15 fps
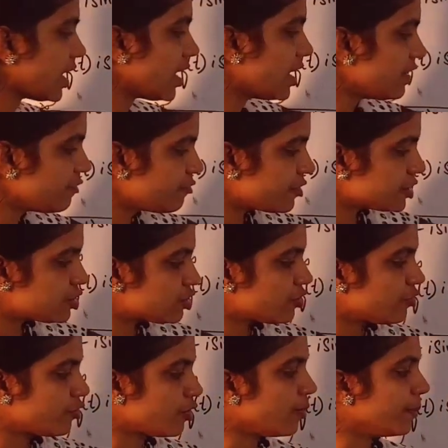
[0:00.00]
fs
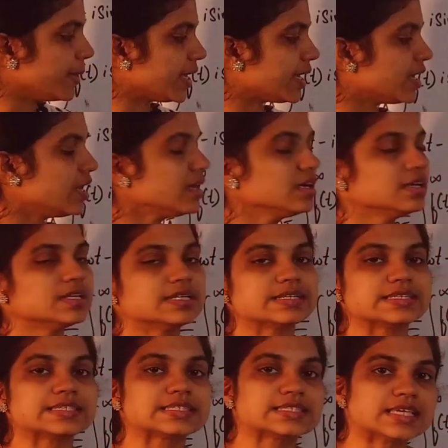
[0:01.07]
of omega
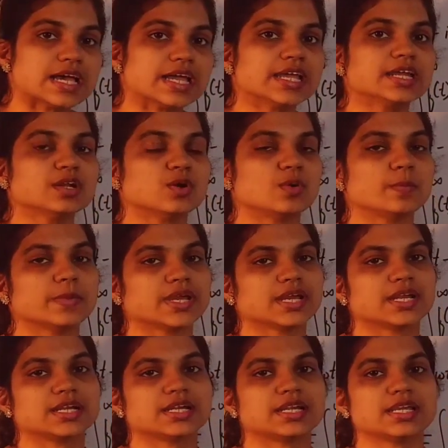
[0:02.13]
sine
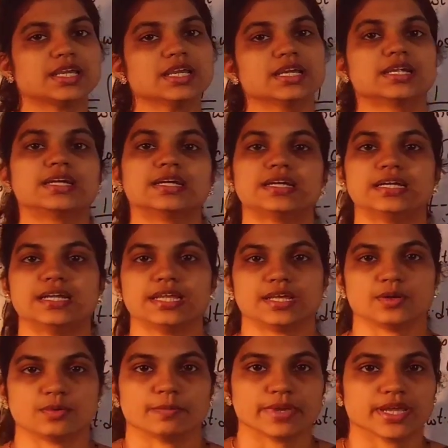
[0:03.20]
omega t d
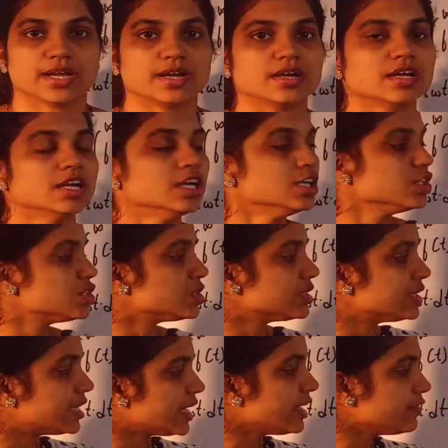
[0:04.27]
omega. So
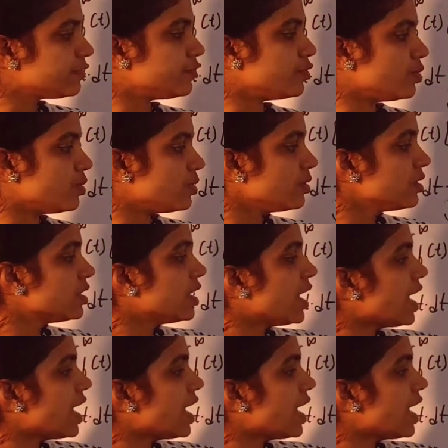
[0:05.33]
therefore,